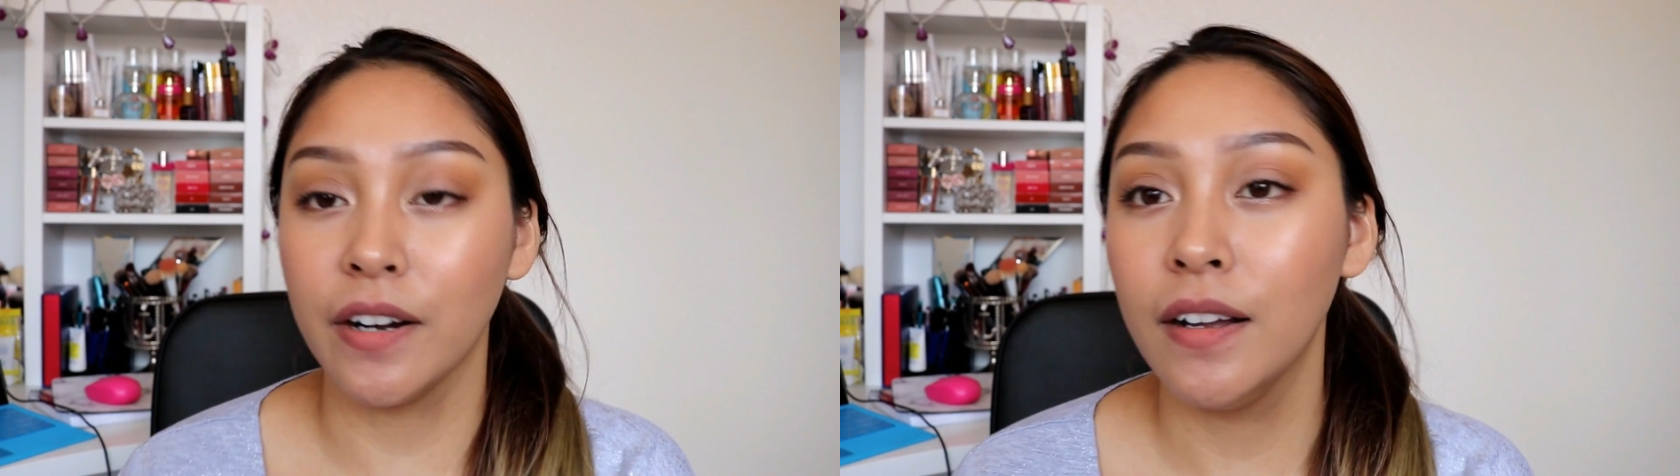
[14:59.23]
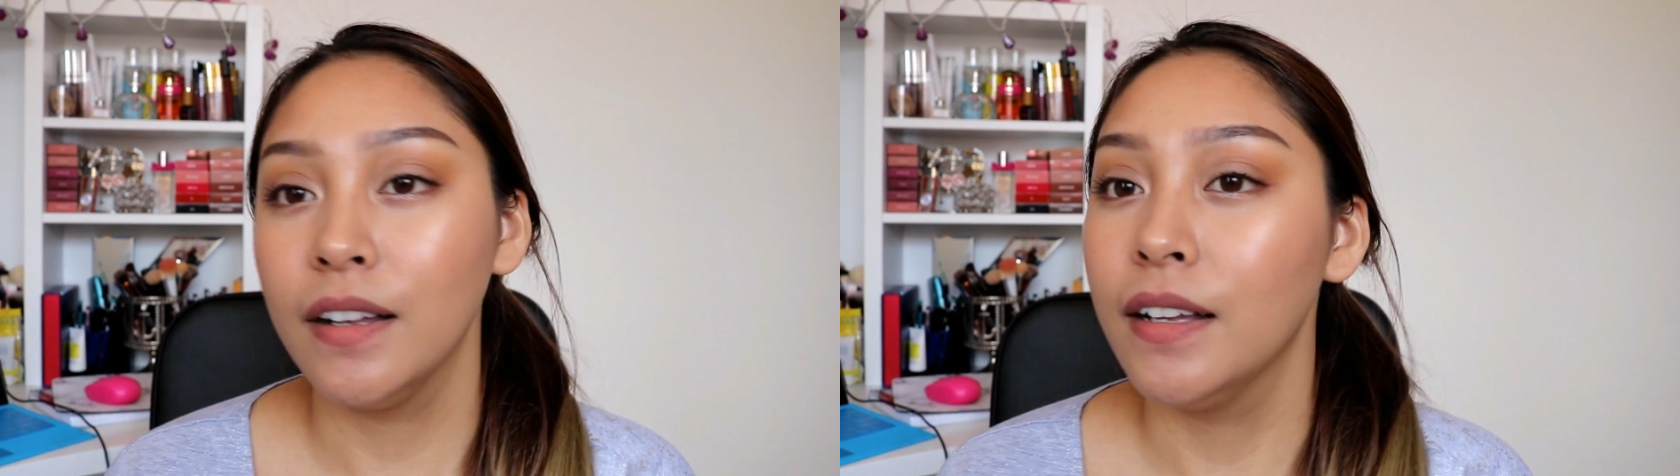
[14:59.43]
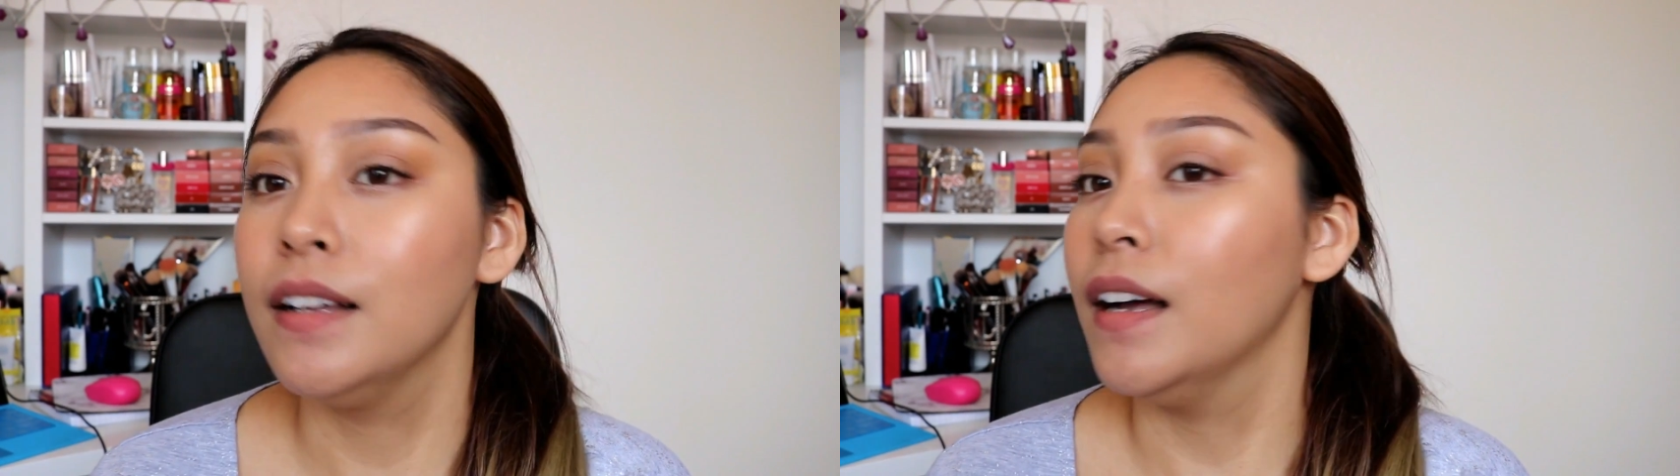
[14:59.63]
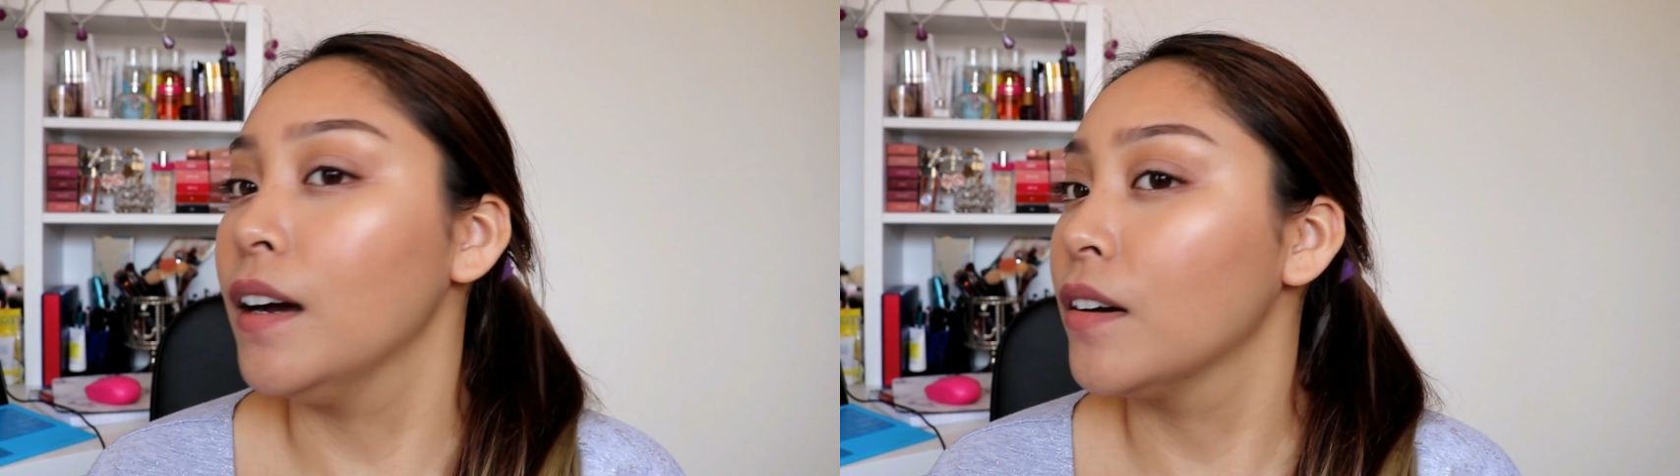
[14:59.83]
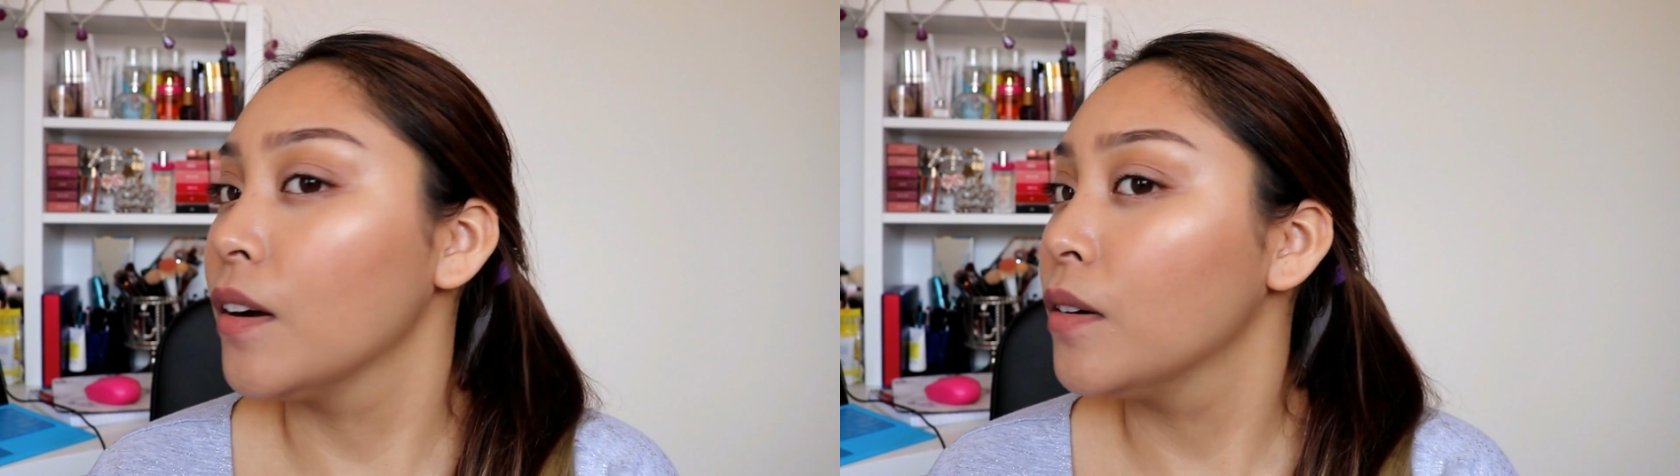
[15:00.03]
or
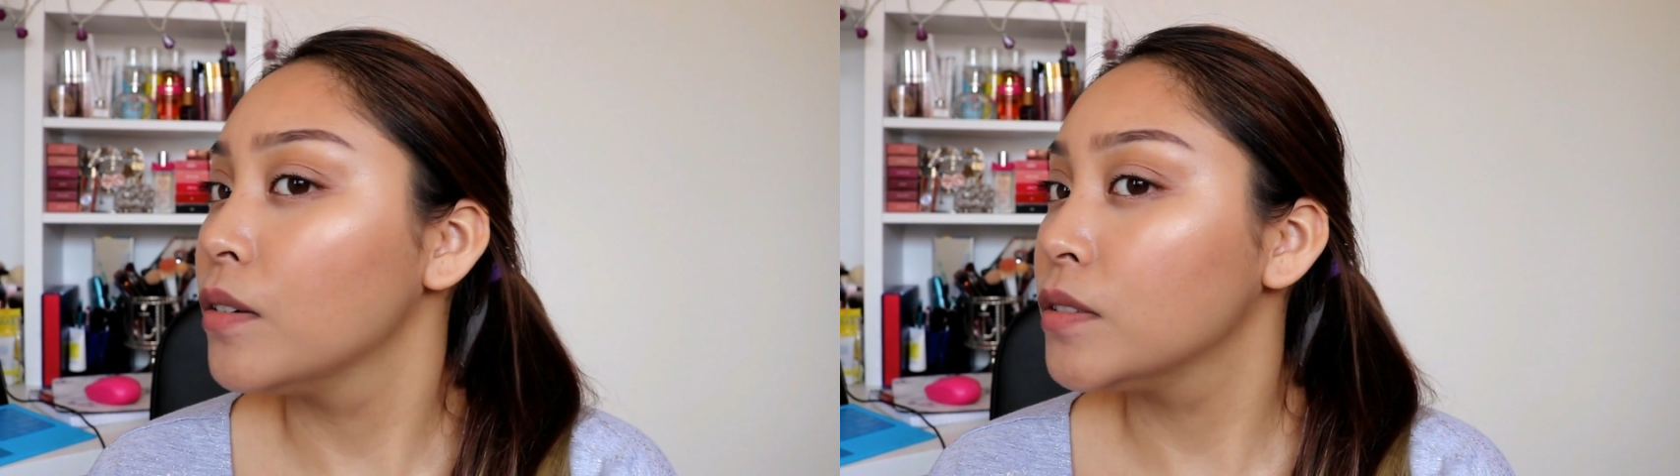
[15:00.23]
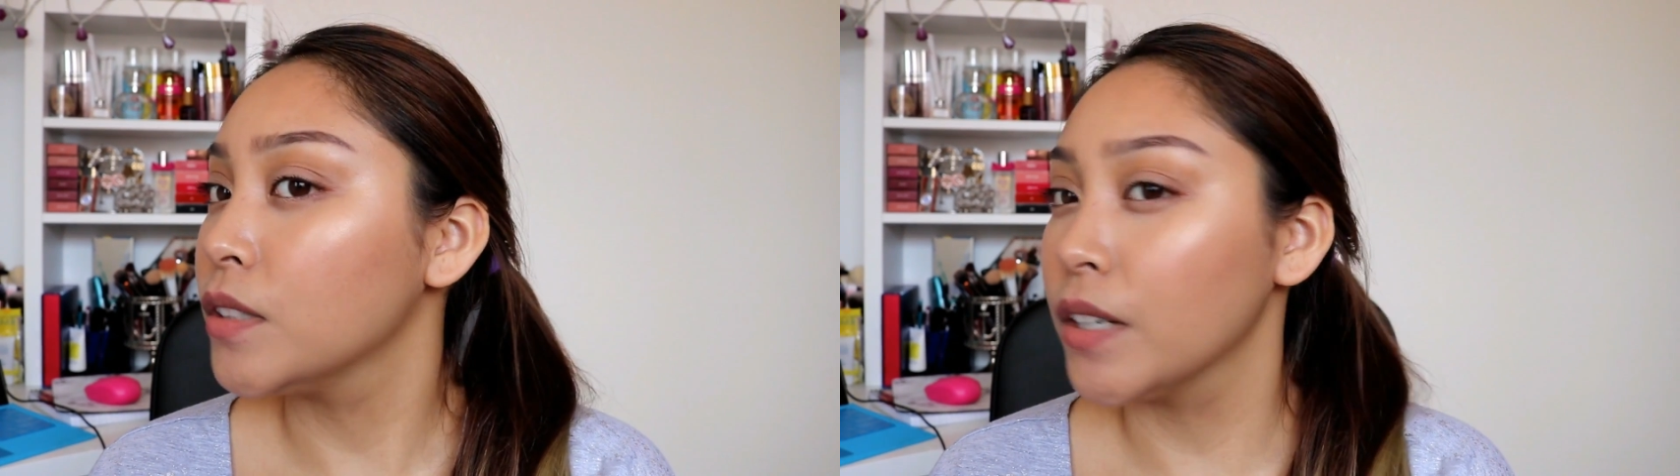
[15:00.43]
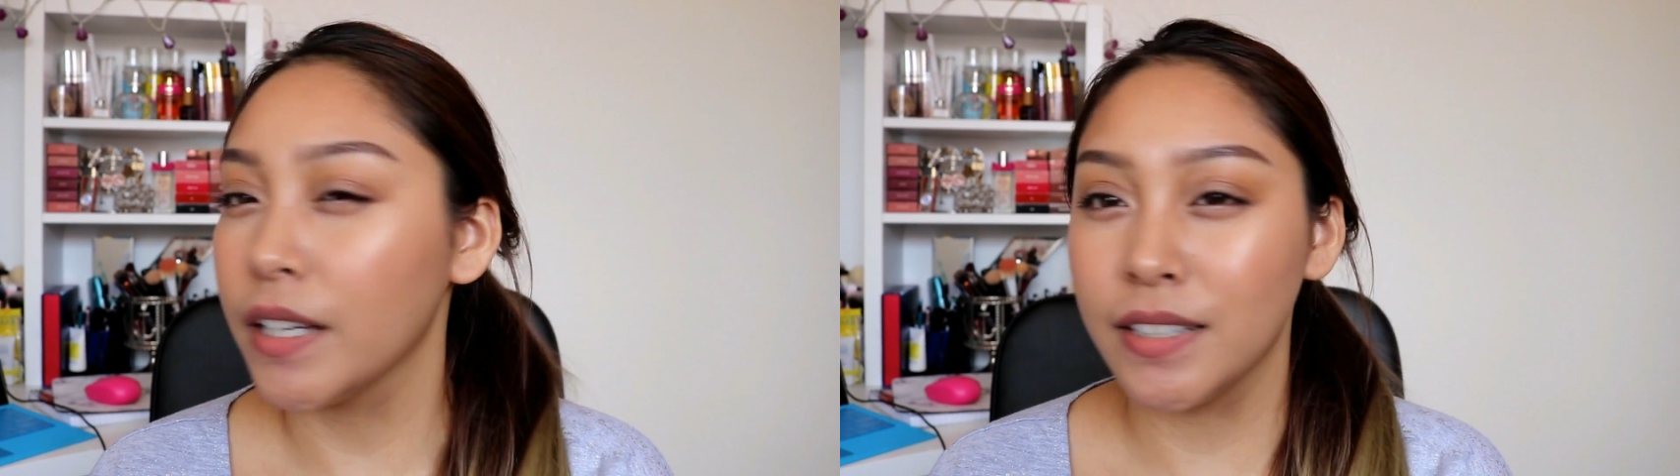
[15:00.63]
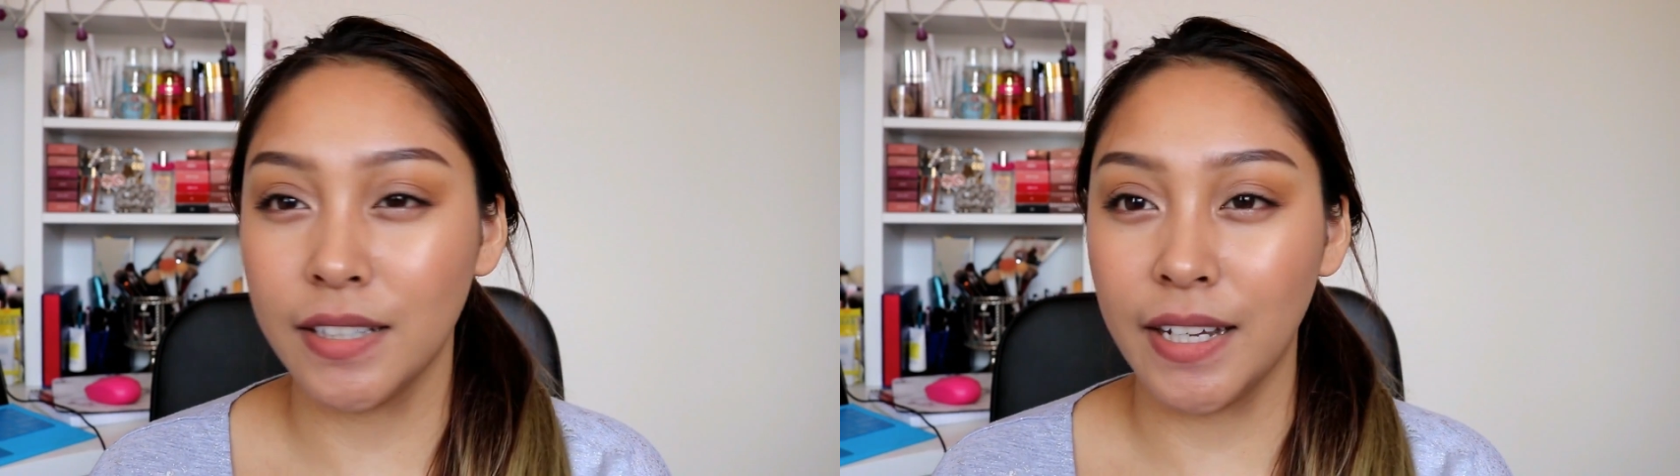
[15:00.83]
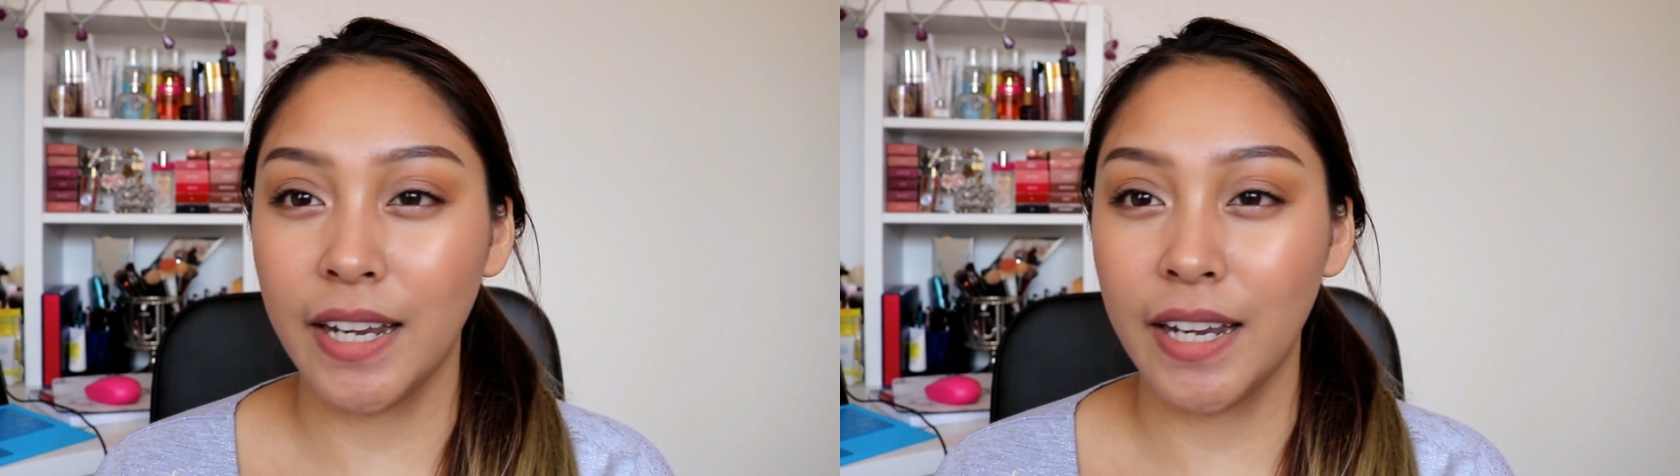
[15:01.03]
I don't know. Do you guys